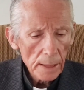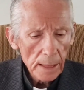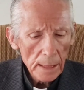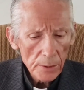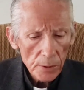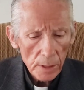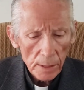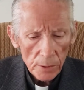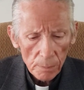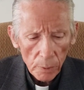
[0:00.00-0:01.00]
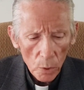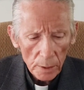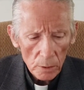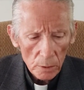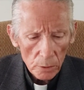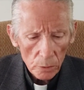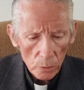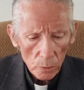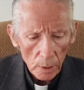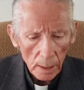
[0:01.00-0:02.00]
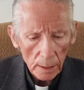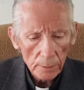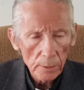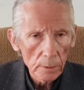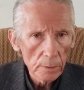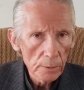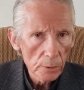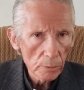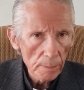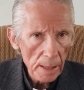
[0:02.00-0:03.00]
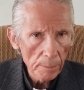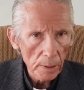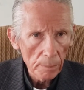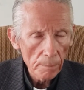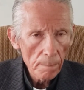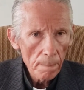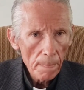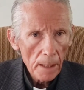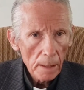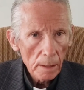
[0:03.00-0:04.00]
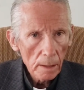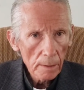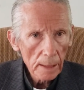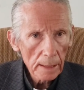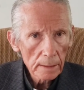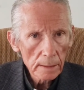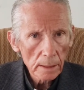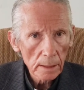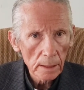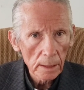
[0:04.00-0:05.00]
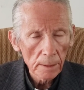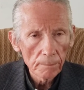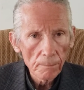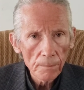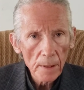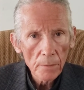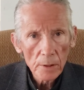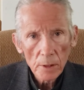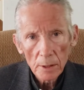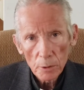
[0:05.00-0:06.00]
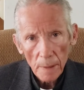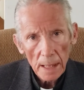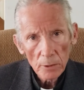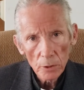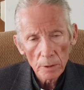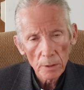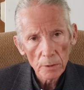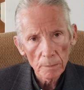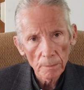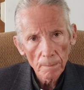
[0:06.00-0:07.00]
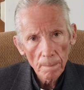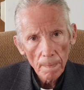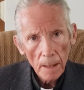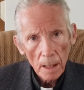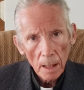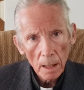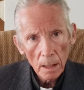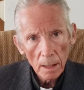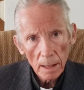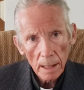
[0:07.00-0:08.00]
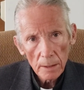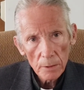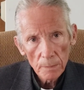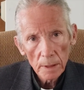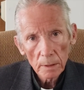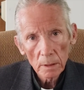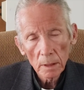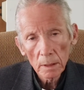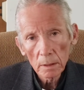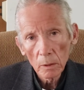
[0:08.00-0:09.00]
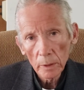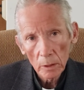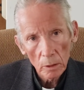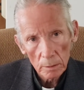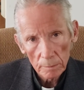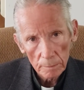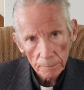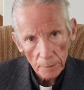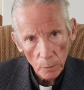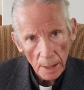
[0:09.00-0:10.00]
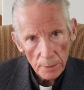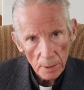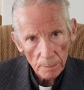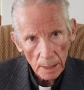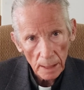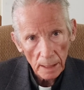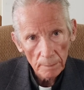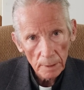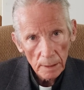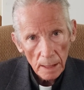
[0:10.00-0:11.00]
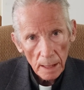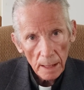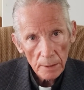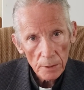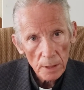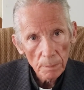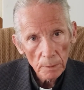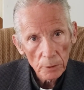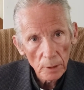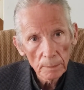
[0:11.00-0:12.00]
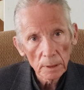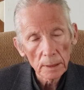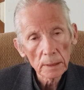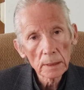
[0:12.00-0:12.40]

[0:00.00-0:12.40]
It's important to remember that this expansionism has been going on for quite some time and is deeply troubling.